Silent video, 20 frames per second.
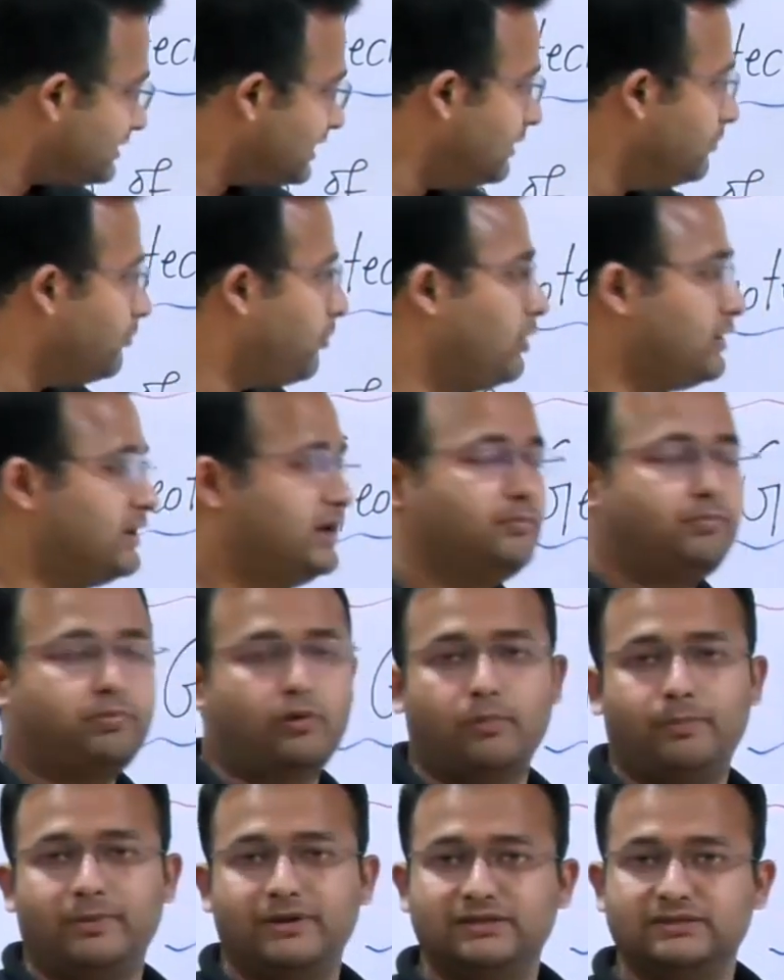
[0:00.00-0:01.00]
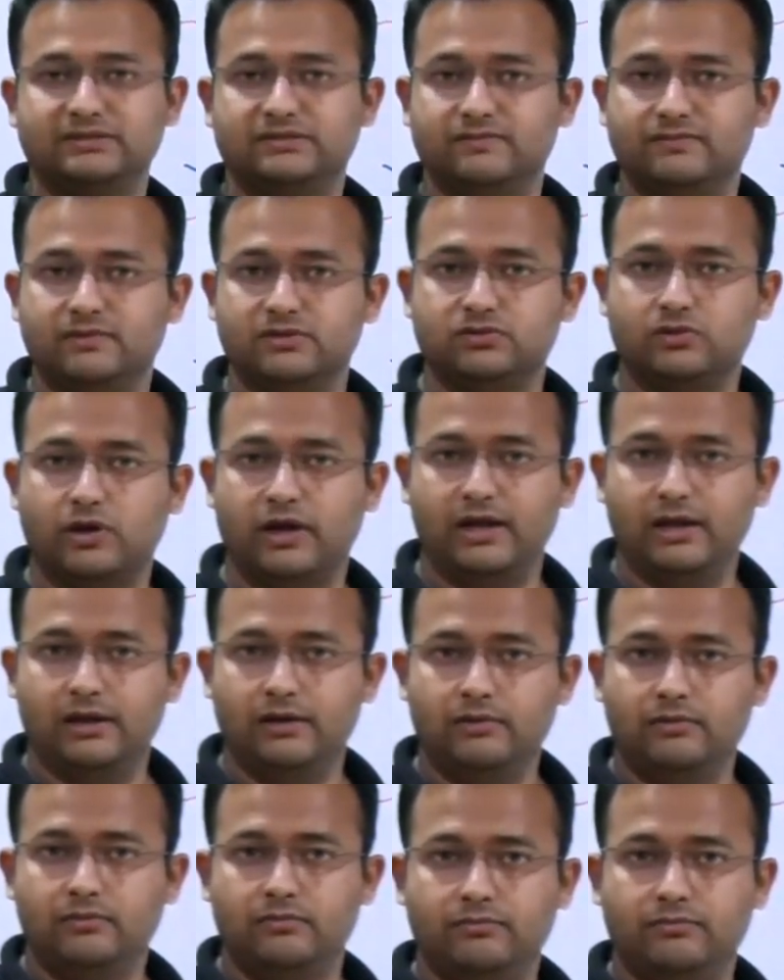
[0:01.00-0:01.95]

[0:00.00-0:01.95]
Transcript: the important properties of the soil,